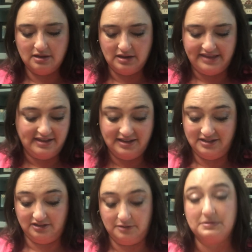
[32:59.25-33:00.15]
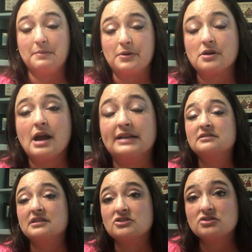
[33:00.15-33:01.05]
I think until September. I
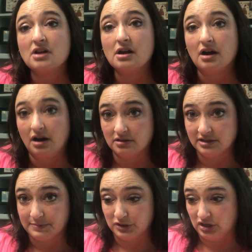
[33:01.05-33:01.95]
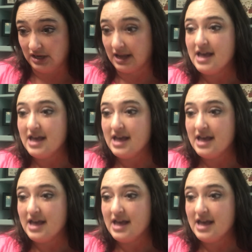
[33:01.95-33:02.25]
stitched all summer long.